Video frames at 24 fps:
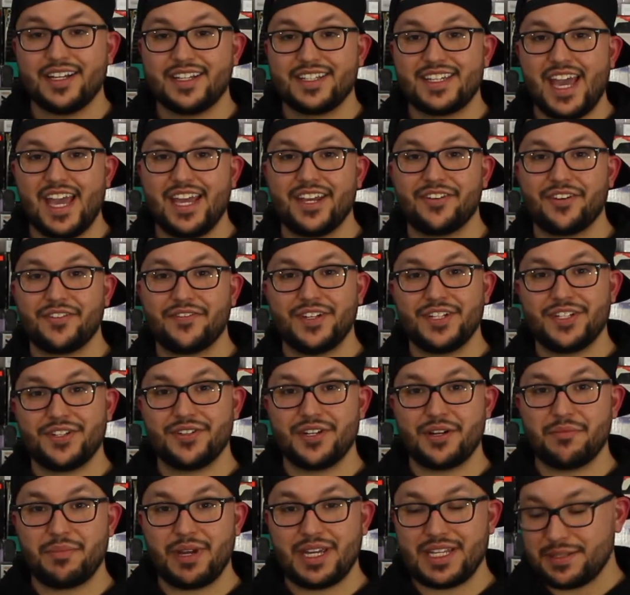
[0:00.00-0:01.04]
Ken Griffey
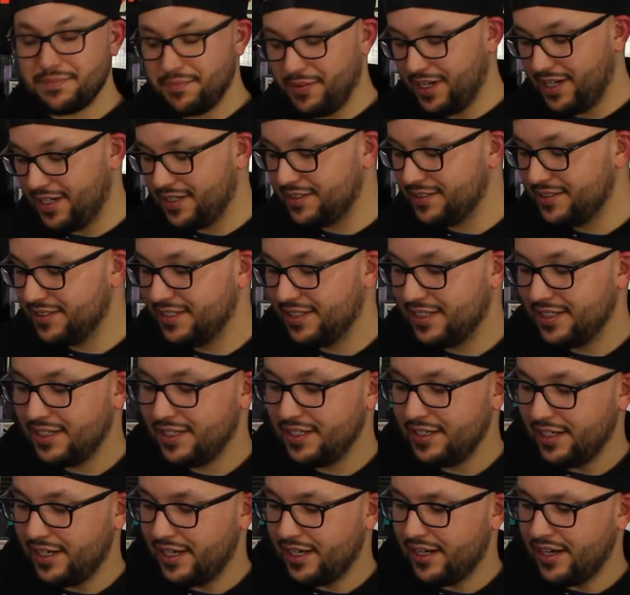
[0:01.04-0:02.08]
Jr. Baseball.
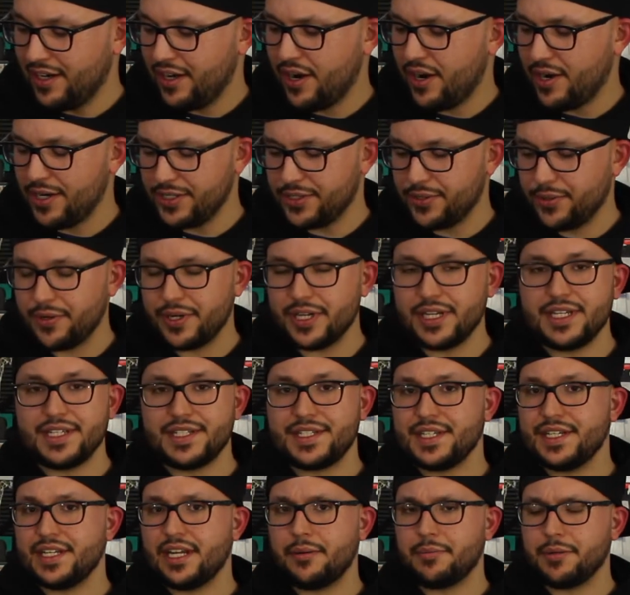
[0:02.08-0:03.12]
Hardcore
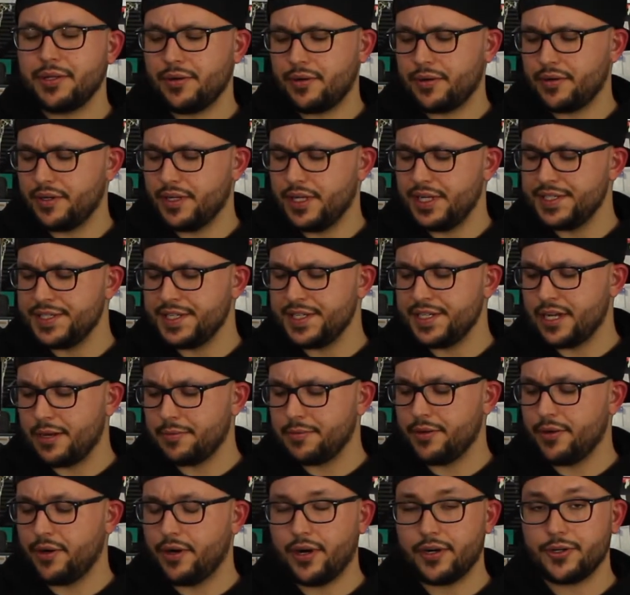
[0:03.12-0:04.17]
ECW or
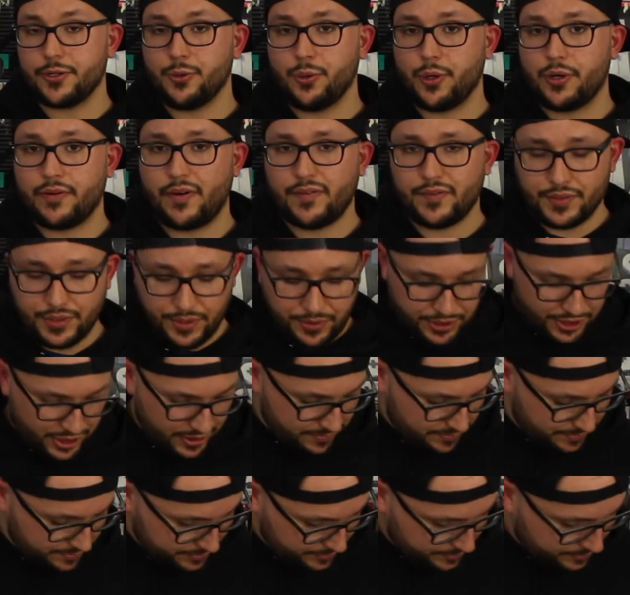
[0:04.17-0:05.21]
ECW Hardcore
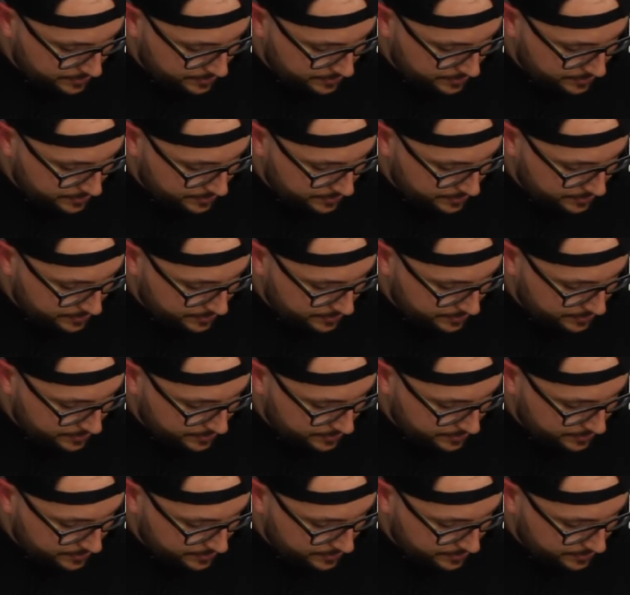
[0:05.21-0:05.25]
Revolution.